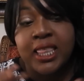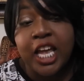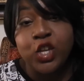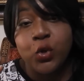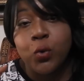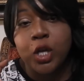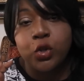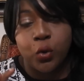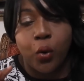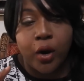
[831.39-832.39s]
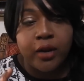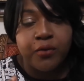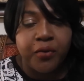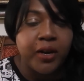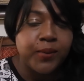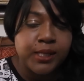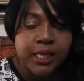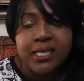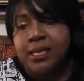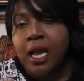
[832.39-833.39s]
that you adore in
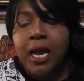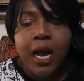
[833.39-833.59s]
fragrances,